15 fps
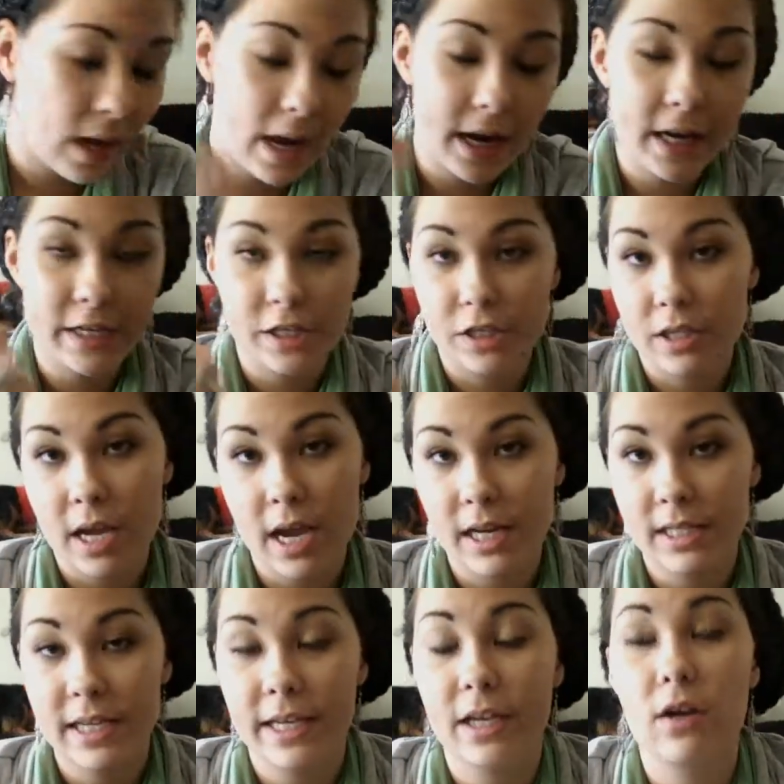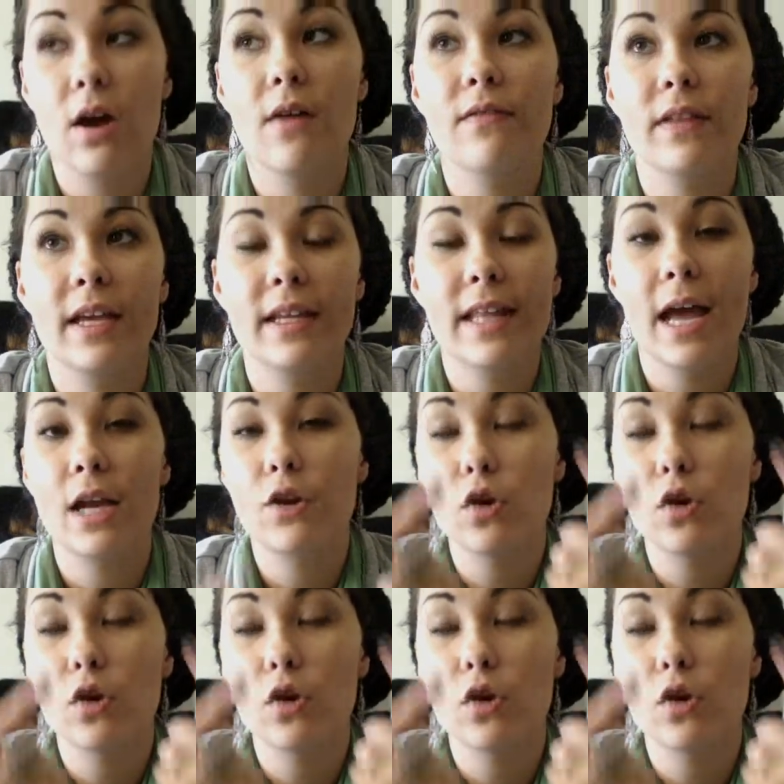and I just kind of take it off like that.